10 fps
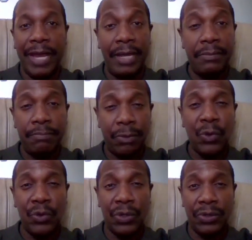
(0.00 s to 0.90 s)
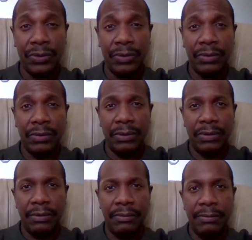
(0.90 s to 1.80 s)
and brutal
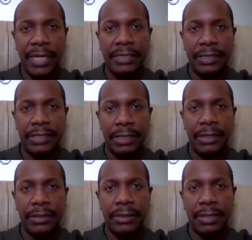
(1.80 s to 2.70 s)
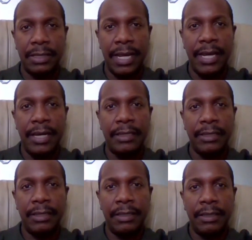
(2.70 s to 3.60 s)
messages that
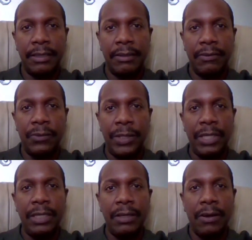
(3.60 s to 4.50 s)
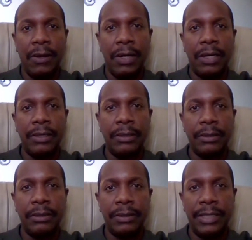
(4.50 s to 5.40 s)
we are
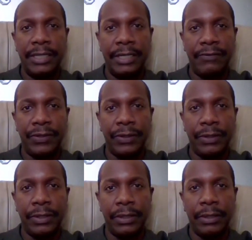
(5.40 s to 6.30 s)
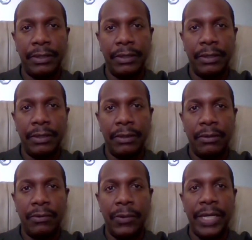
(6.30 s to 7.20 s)
delivered
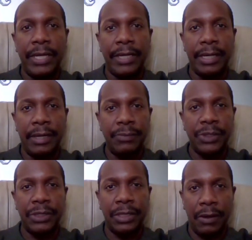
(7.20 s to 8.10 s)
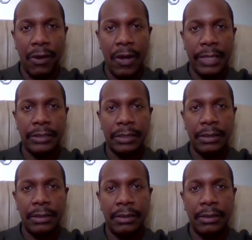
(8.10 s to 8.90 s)
when it comes to loss